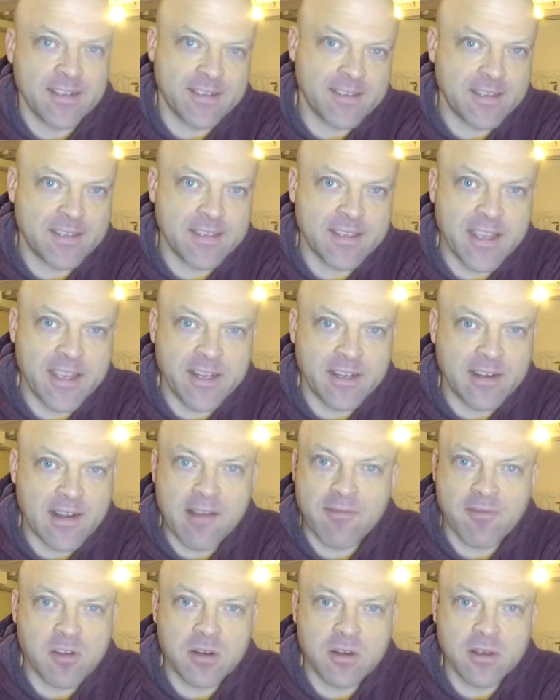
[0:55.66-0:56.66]
sustain an
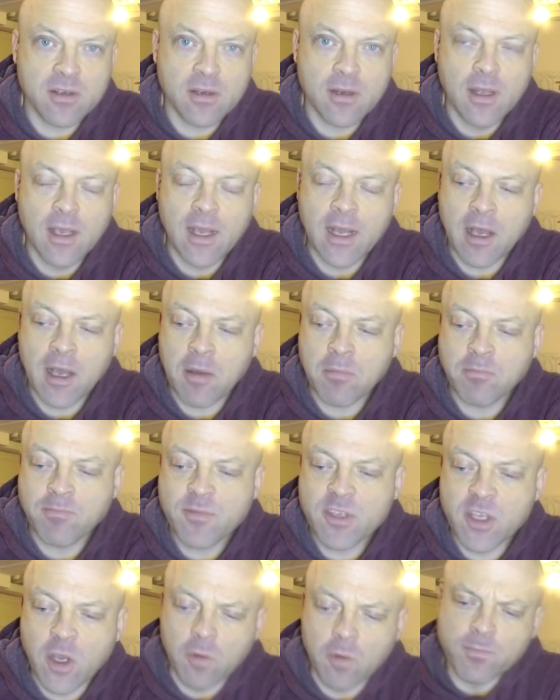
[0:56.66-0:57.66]
effort.
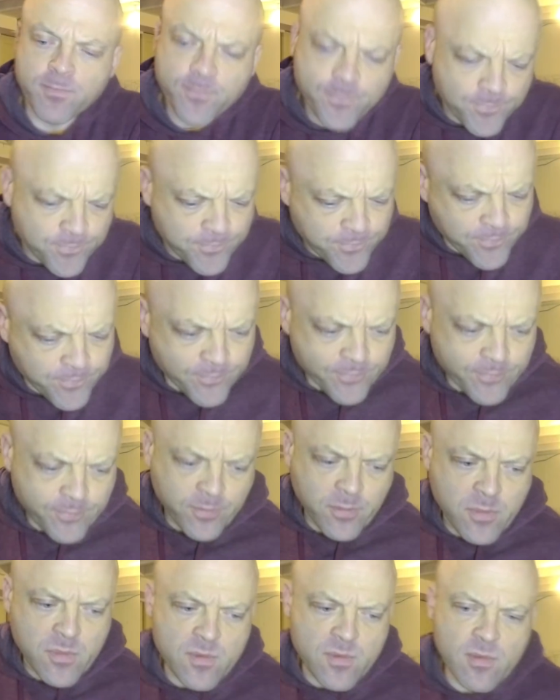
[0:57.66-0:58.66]
So
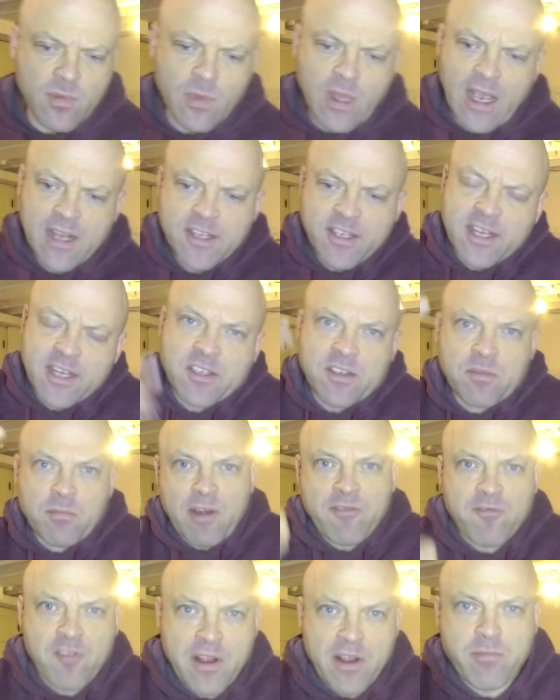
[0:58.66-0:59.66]
I texted my
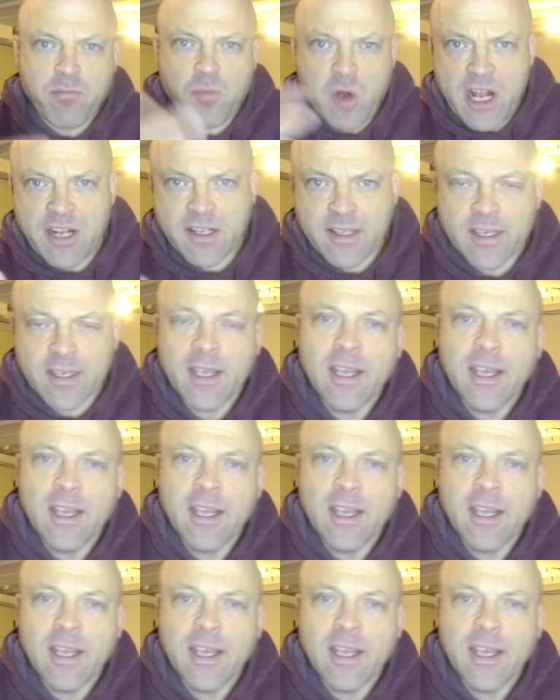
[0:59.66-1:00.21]
friend Brent